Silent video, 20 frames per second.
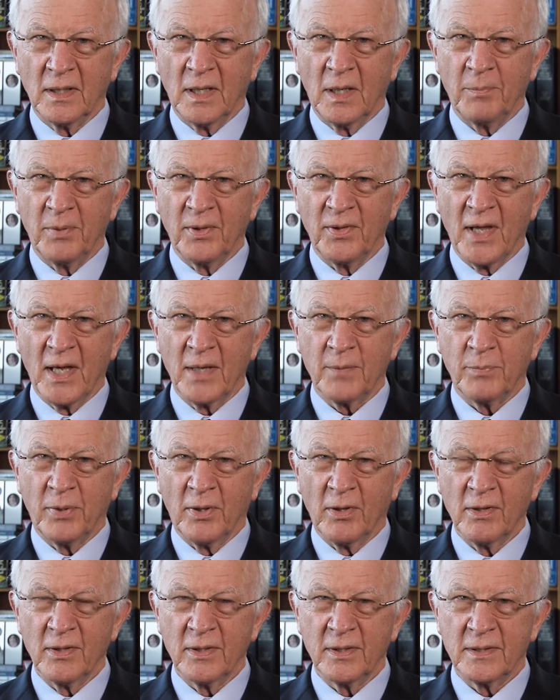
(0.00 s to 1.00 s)
up in that
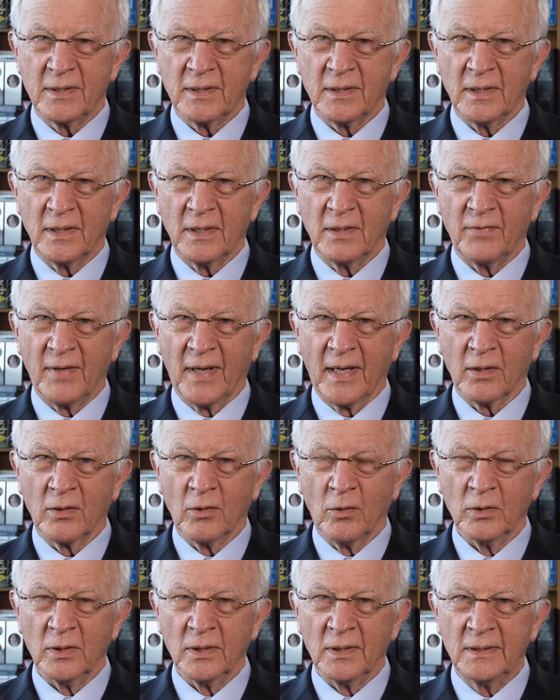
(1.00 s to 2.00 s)
part of
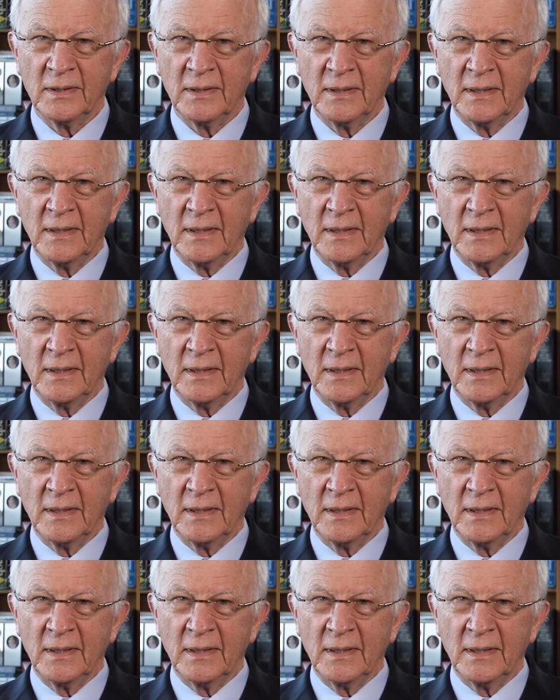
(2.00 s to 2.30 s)
Angola